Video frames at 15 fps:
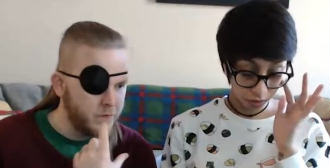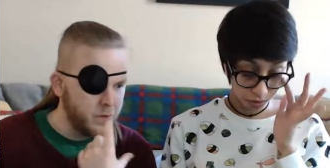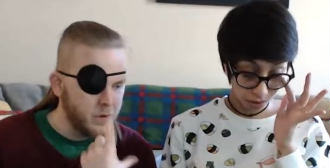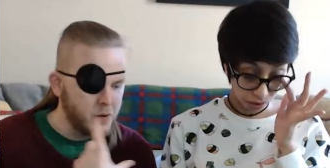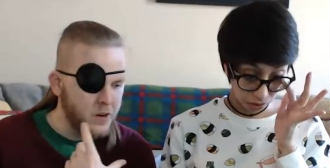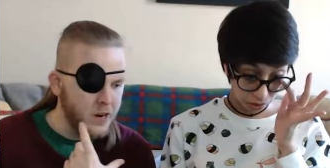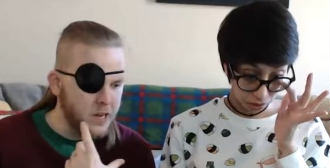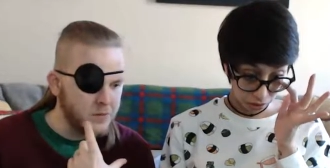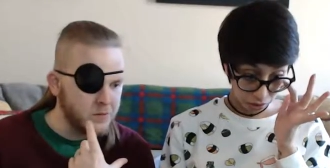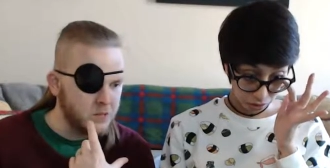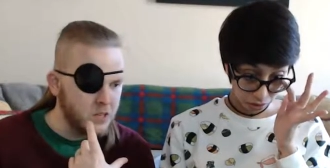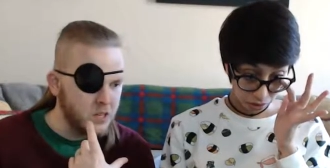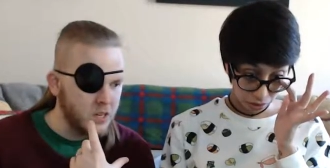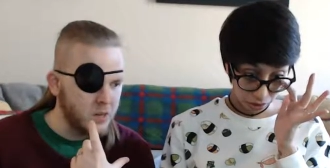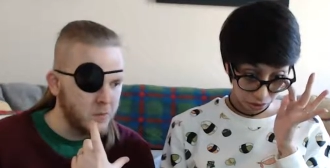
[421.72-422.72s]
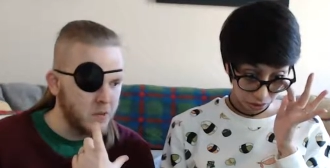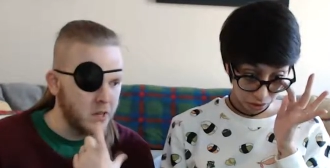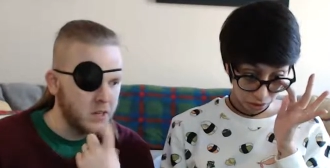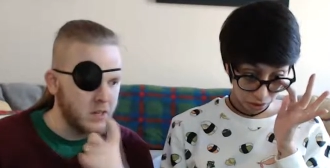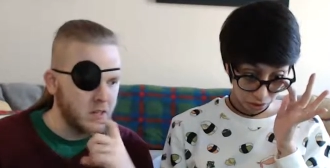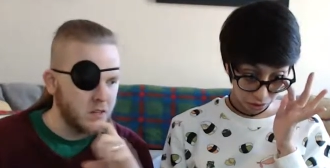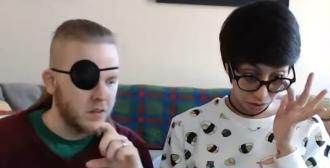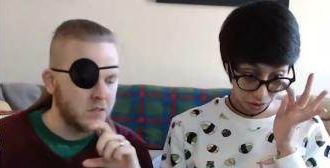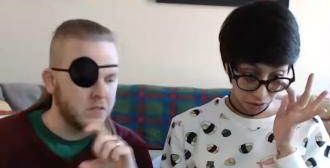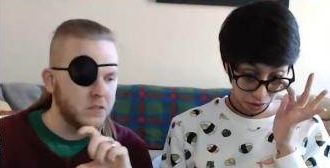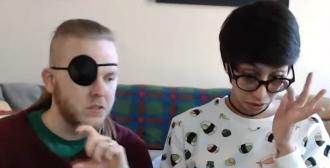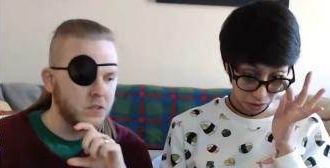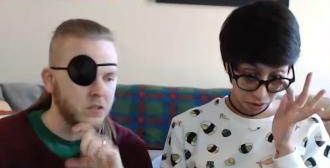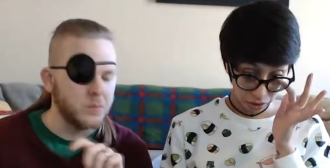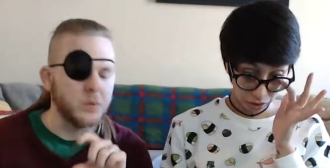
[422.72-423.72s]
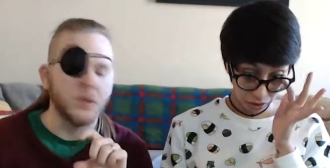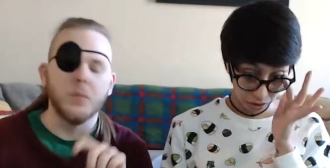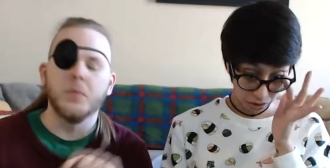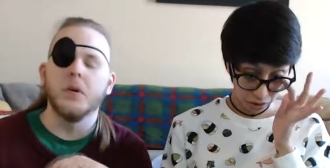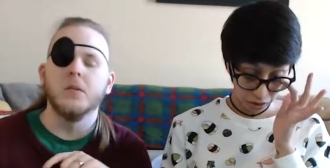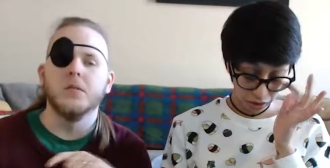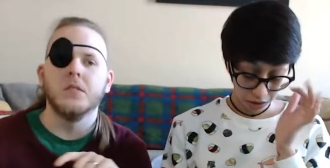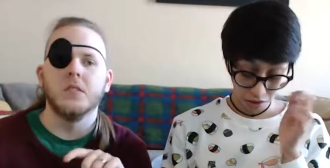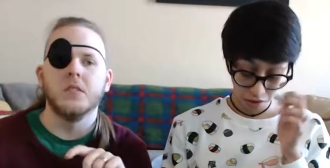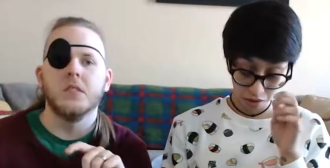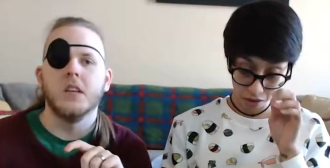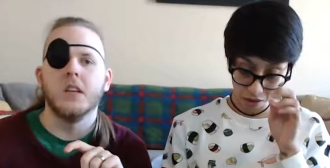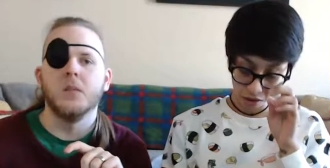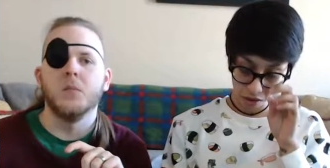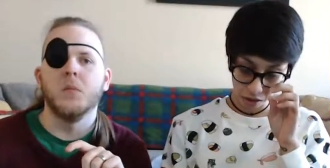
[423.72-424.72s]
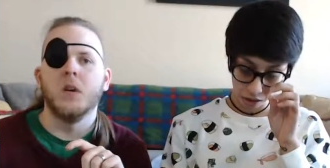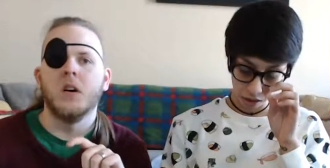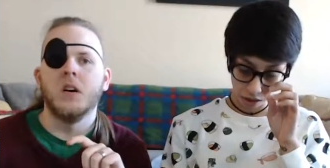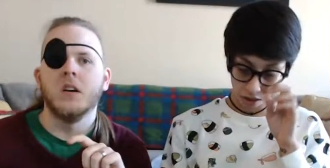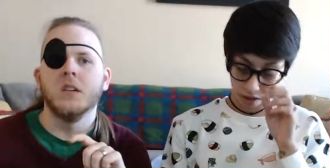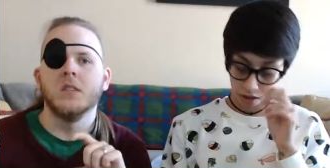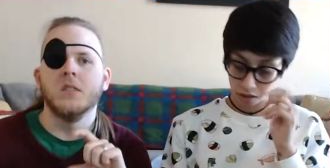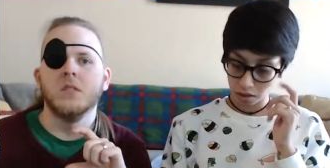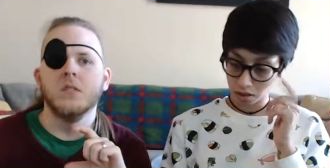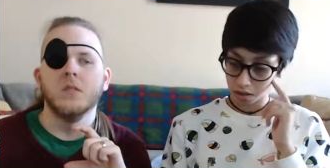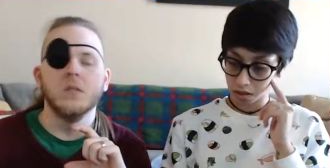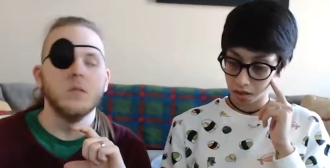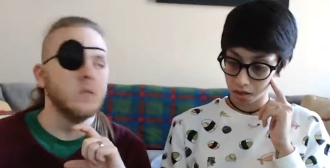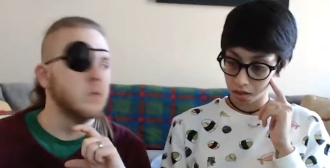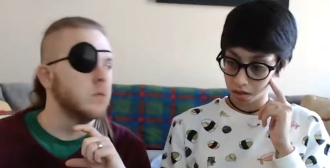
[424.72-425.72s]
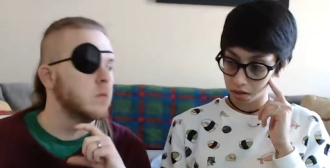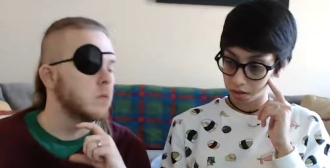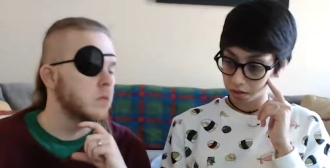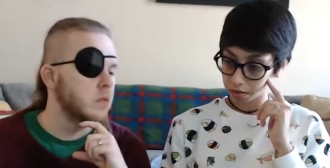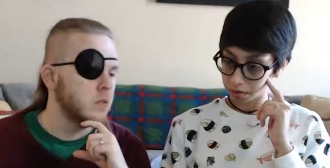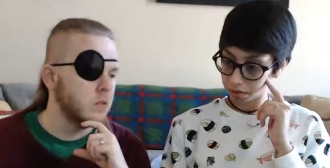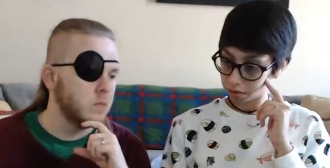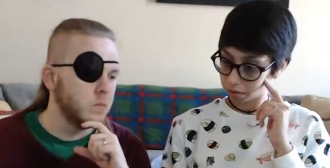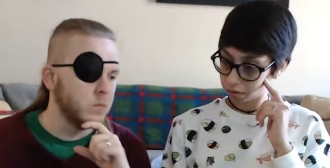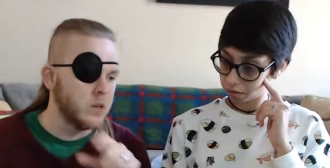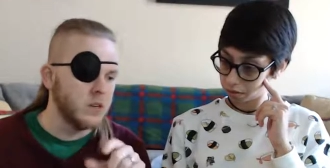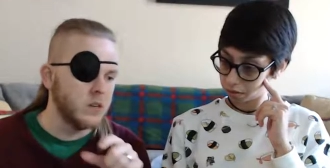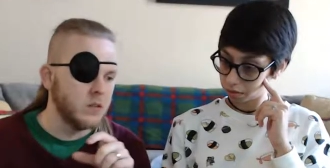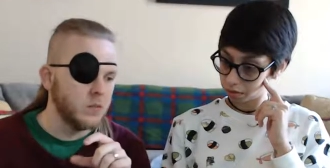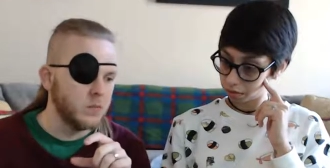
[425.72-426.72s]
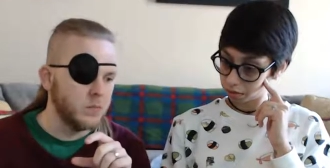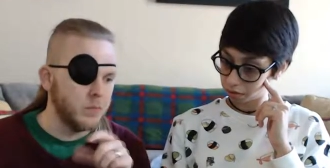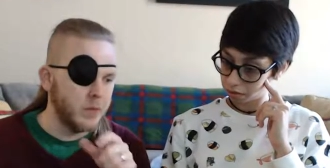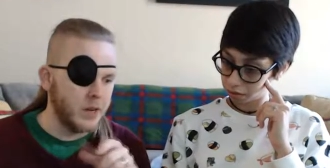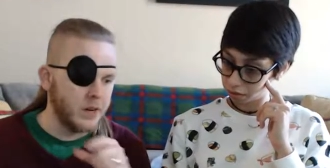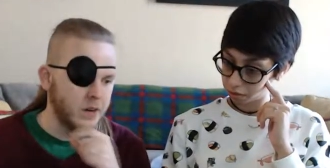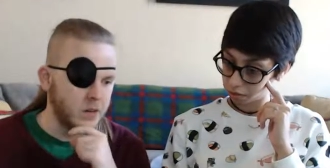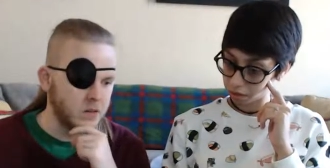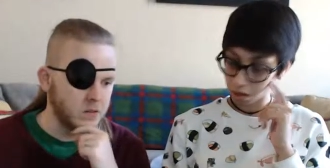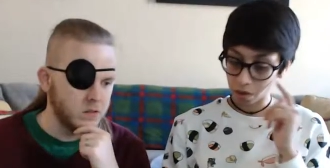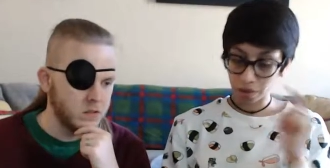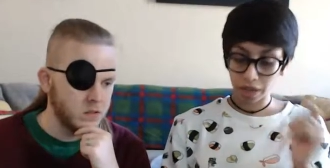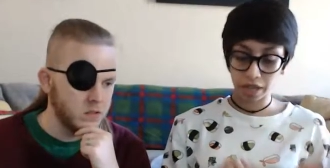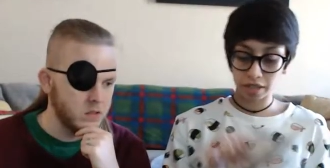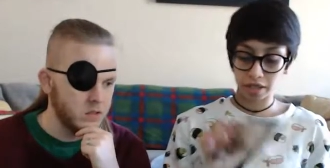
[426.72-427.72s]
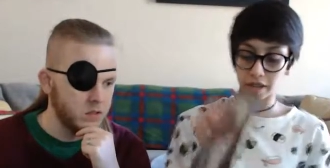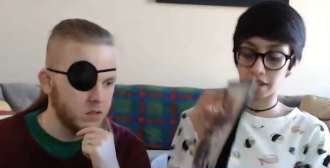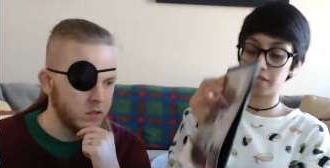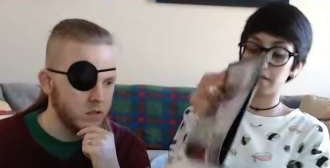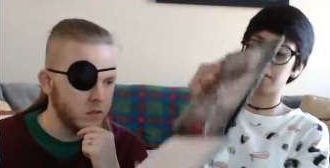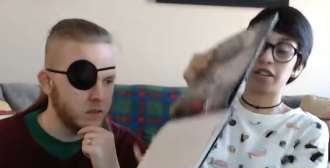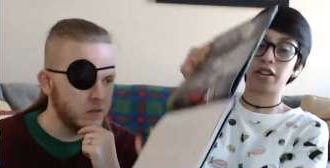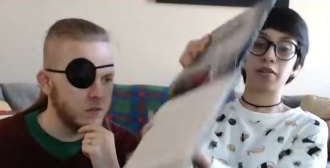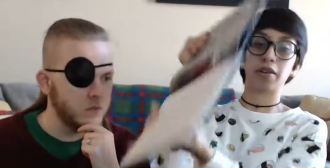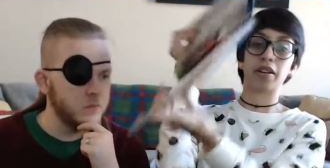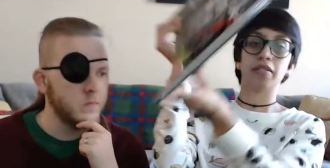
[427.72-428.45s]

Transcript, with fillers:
Speaker 1: photographs them and then superimposes them onto real background.
Speaker 2: Oh yeah, yeah. Here we